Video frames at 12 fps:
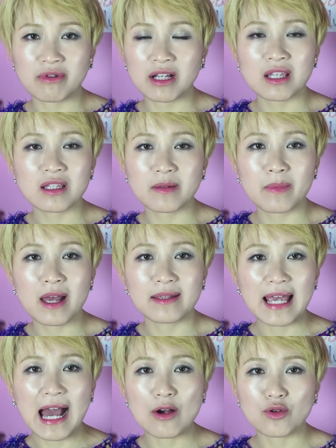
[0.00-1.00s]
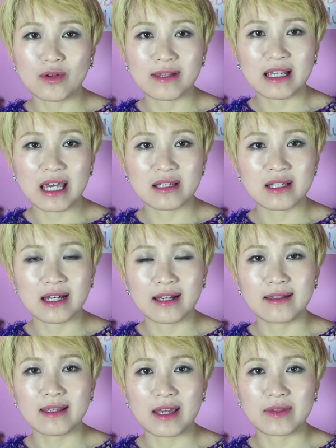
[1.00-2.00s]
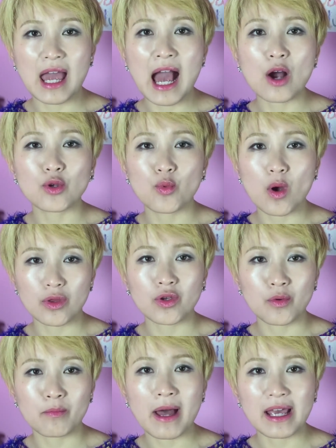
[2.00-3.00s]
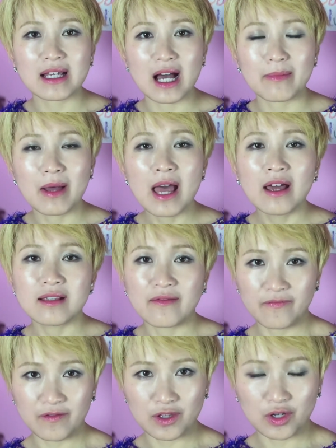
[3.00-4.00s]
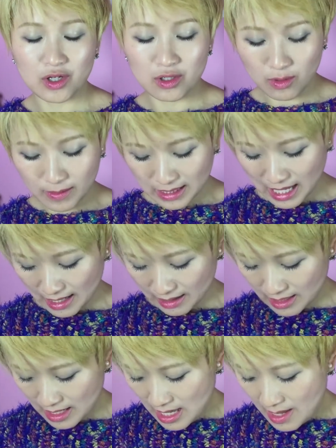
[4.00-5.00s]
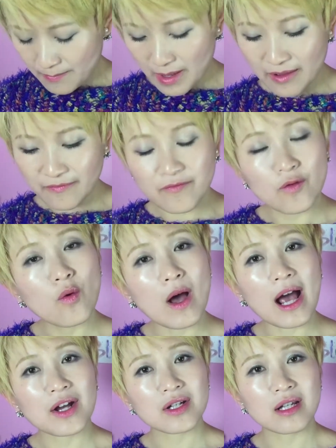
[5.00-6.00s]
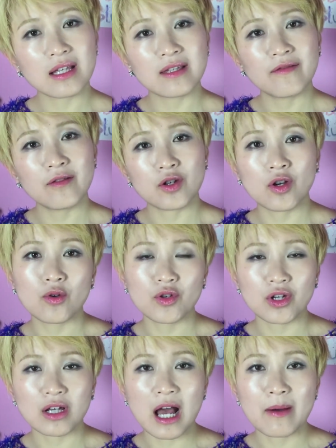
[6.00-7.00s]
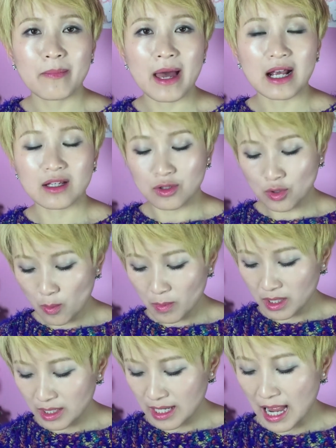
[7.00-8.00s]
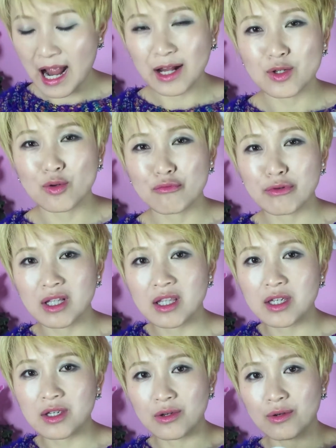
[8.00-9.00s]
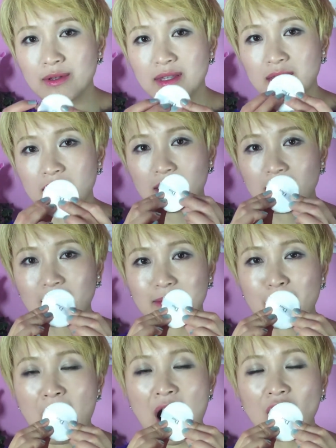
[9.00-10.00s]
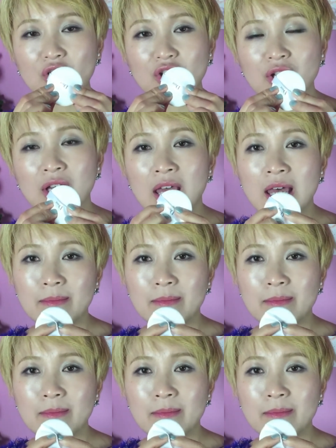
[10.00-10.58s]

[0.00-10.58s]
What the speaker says: really depends how your skin is and how you want your makeup, the finish looks like. But for actually the cushion comeback, normally I don't really use the sponge,